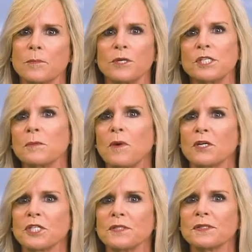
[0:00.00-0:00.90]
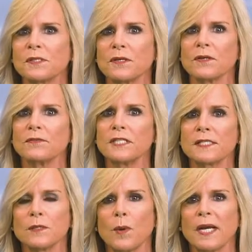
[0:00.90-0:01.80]
Capricia Marshall served
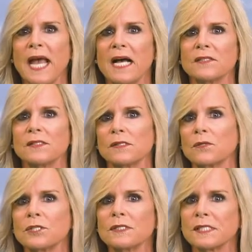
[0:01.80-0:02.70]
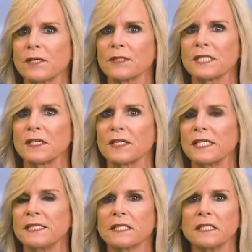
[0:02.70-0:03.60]
as the White House Social Secretary
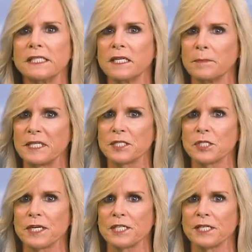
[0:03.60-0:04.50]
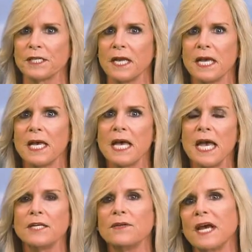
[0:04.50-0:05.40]
in the Clinton administration
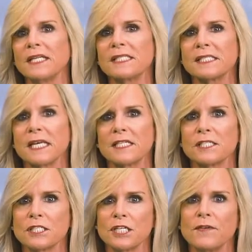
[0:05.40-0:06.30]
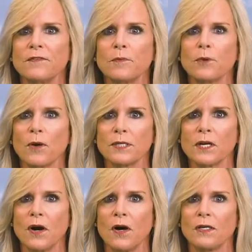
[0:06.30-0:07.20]
and United States Chief of
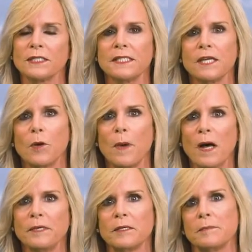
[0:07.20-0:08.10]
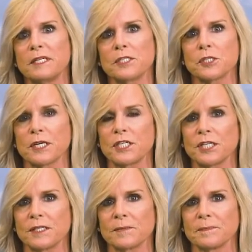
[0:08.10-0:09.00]
Protocol in the Obama
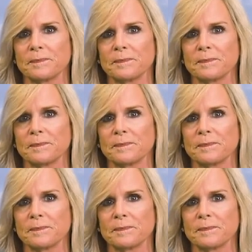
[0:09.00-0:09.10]
administration.